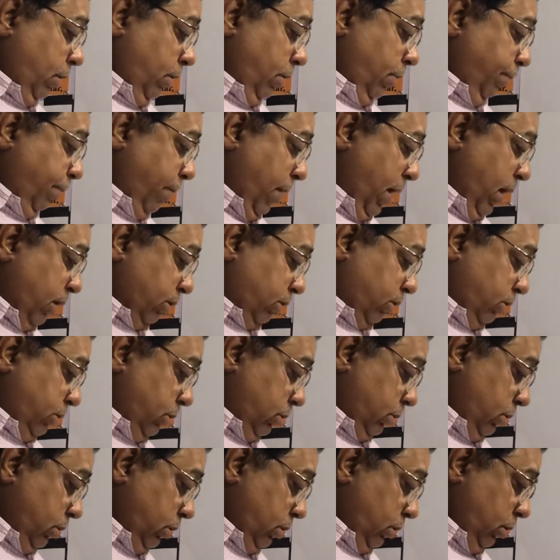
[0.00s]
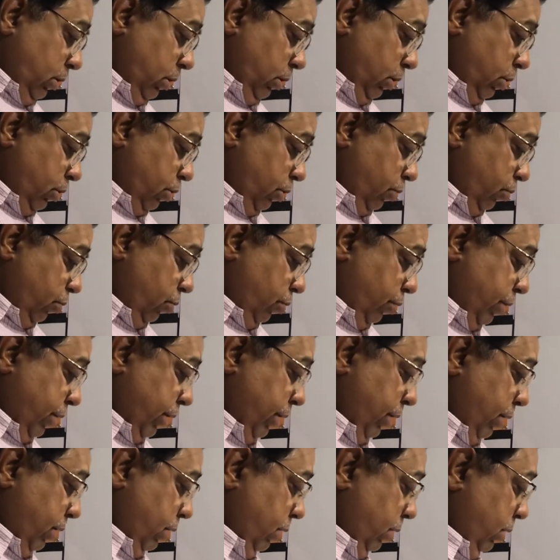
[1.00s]
Path.
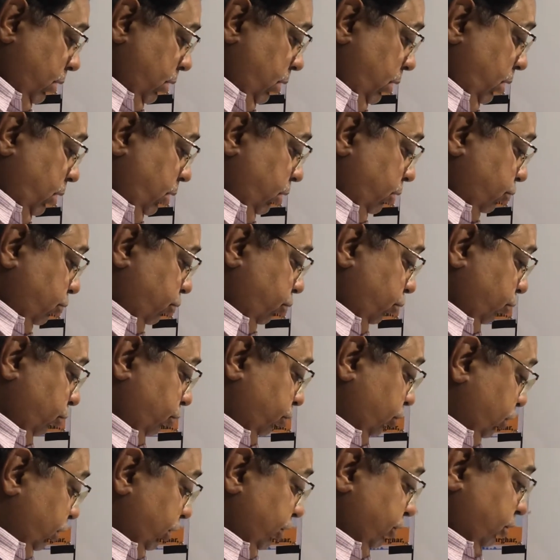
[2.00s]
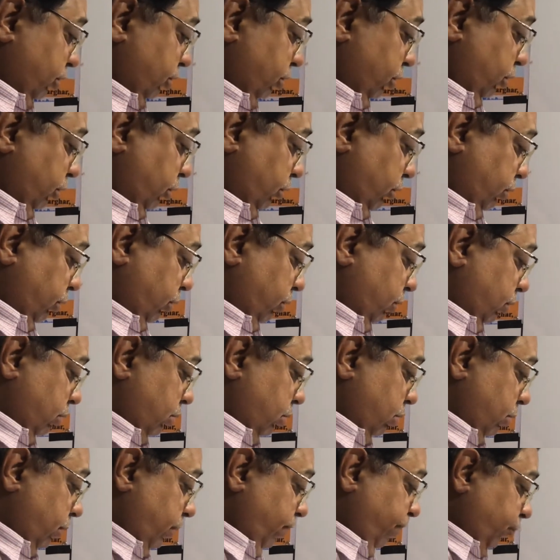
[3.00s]
Okay, so this is
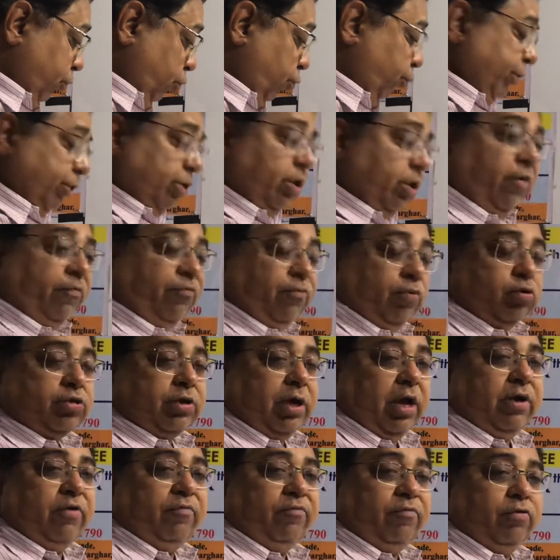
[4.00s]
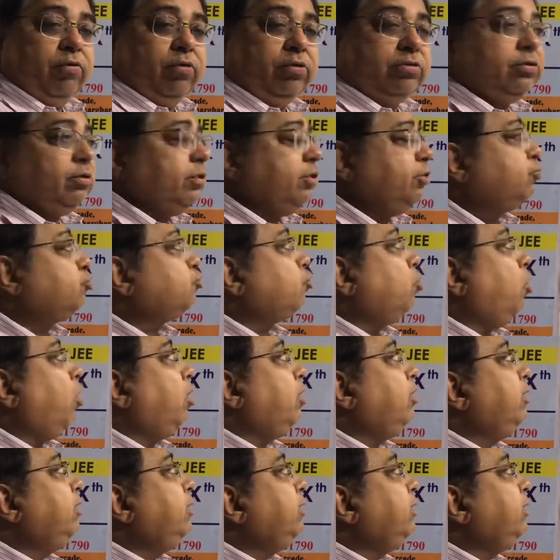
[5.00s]
through which of course current flows is called an